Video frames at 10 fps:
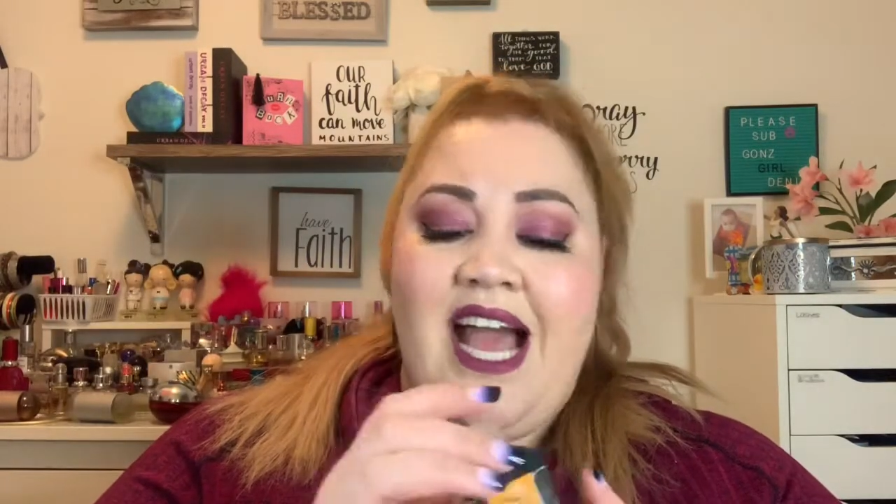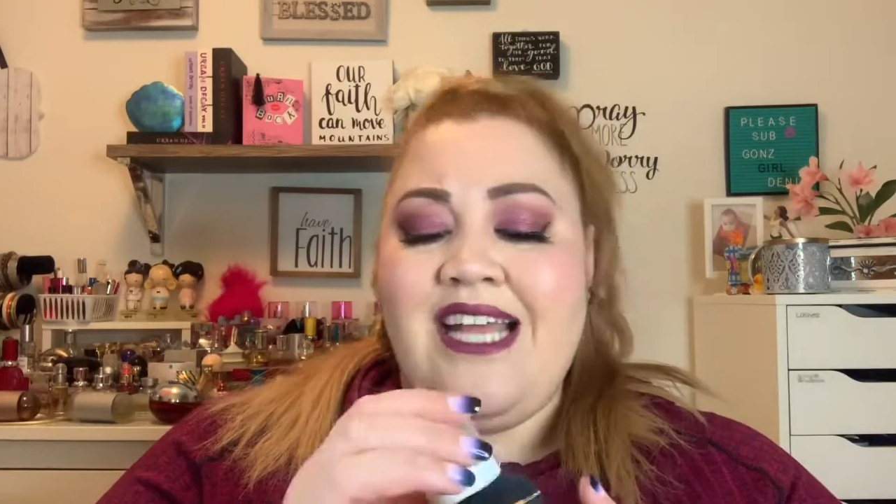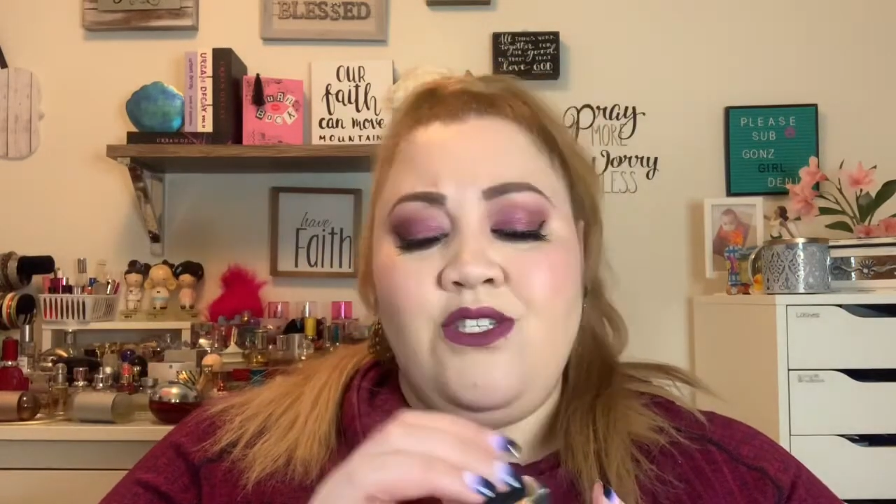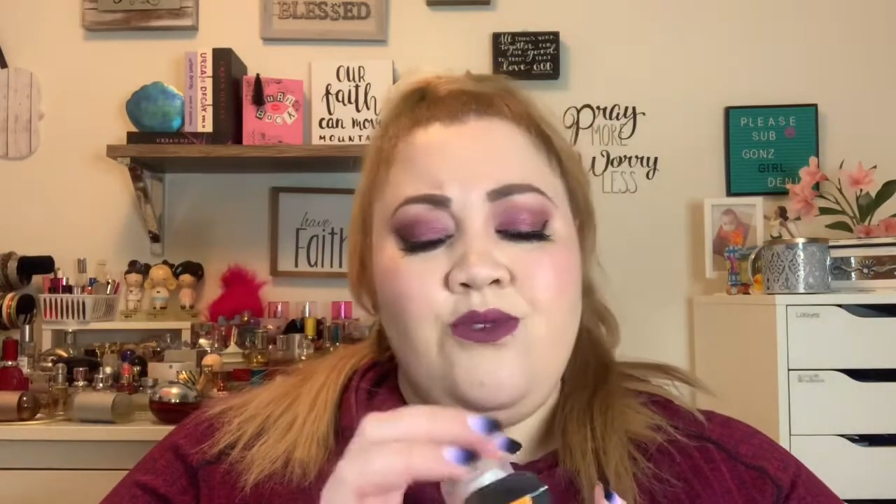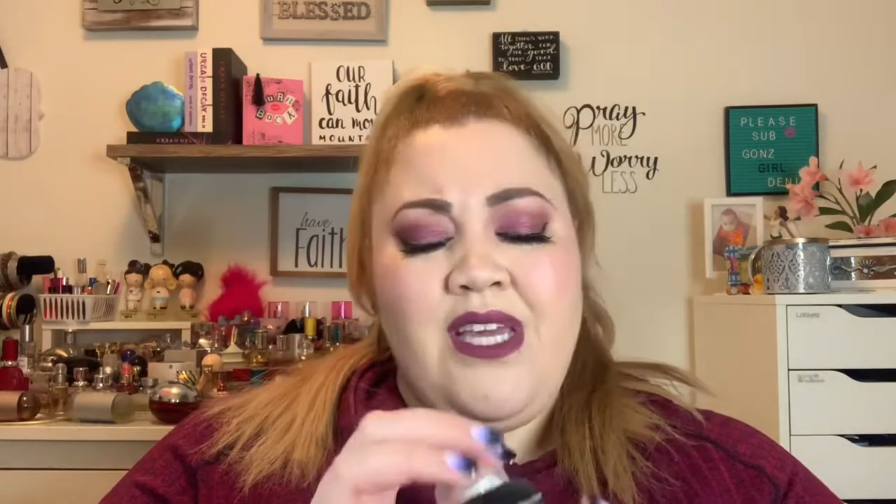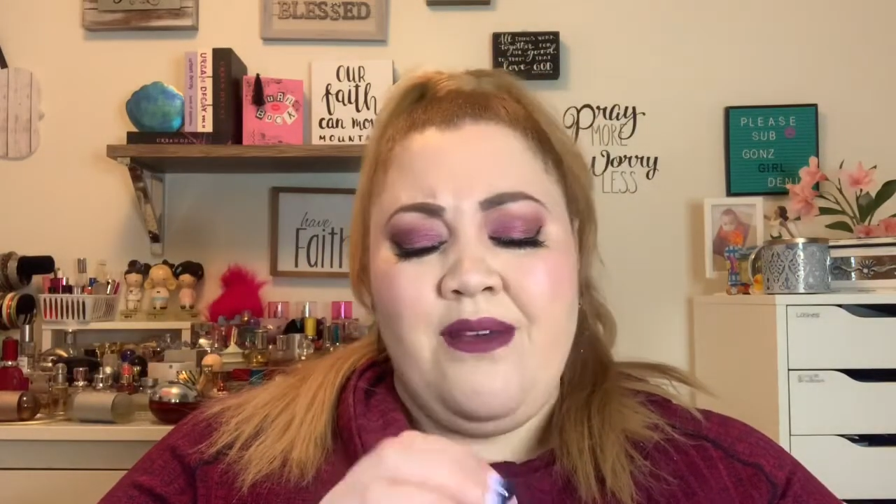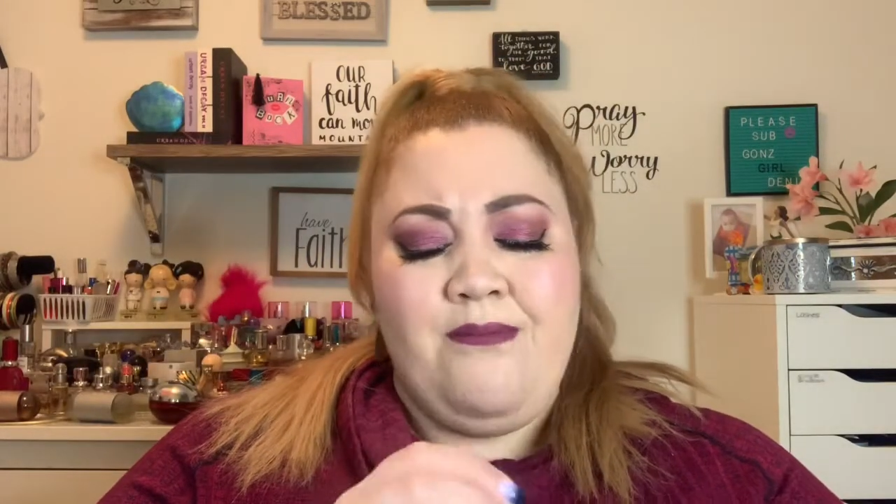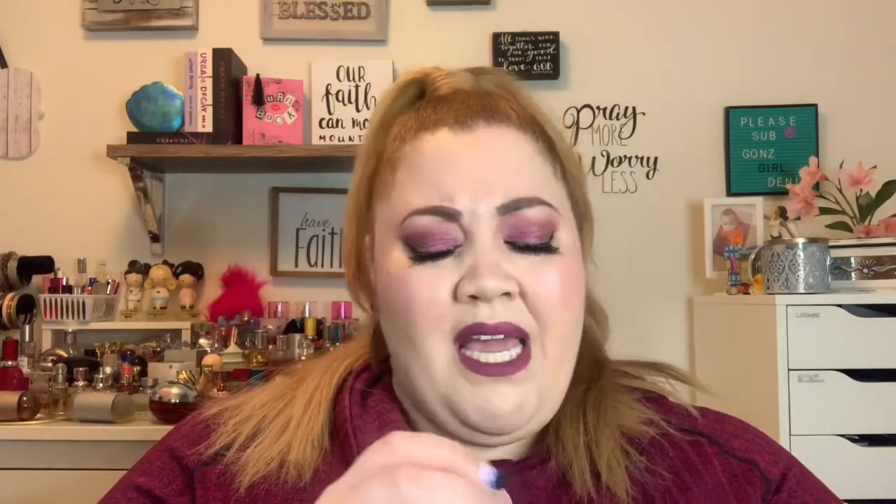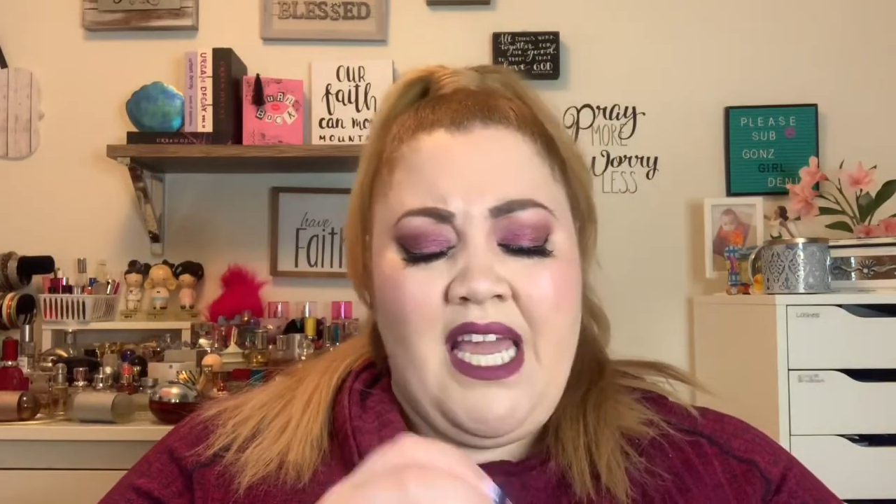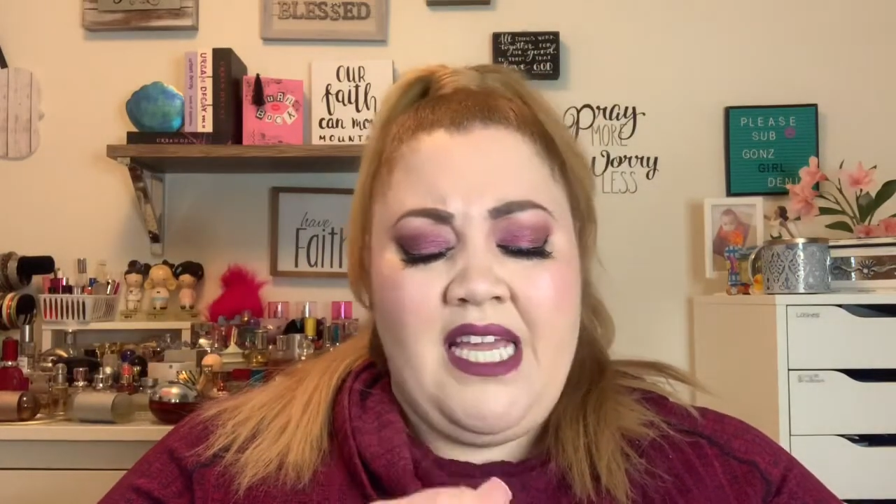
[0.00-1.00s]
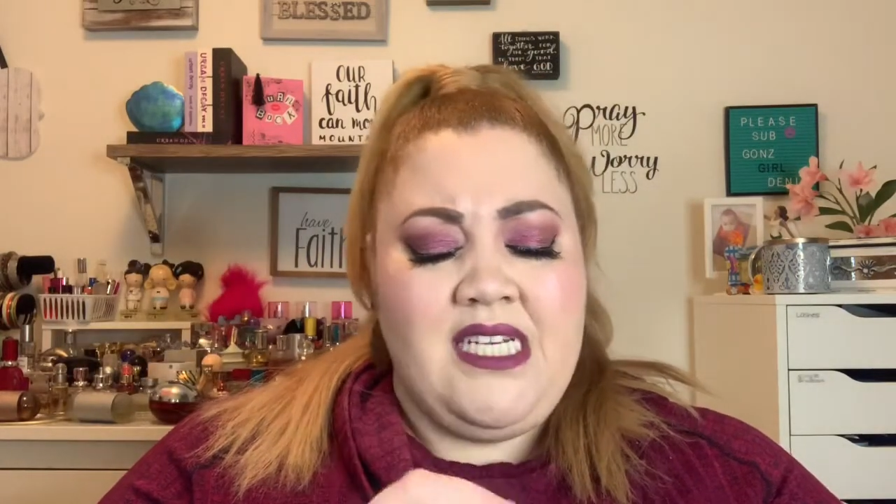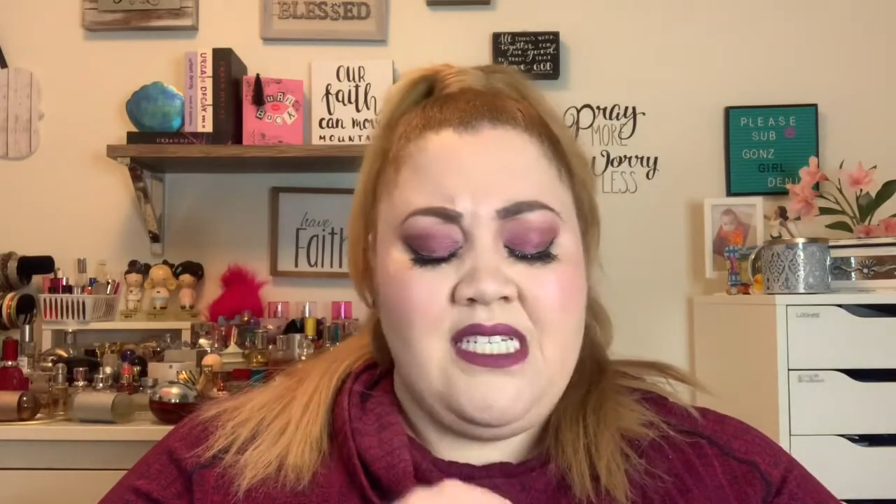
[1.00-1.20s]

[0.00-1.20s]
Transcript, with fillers: I do get pain